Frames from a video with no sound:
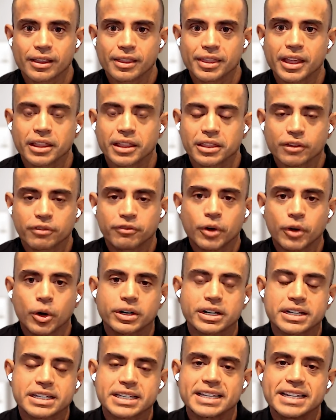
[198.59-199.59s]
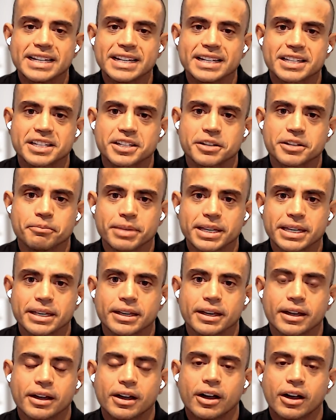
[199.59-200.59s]
that the focus needs to
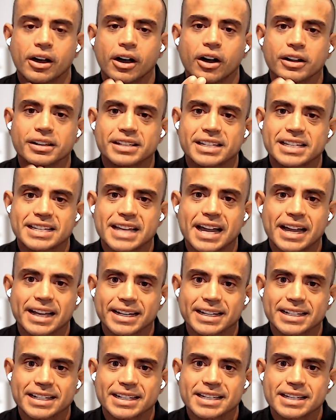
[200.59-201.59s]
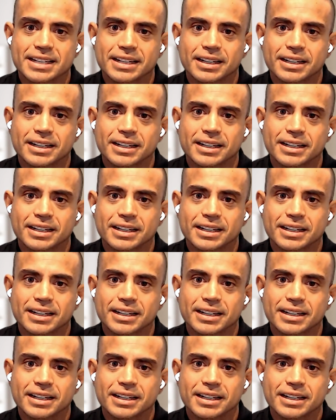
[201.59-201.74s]
be on science.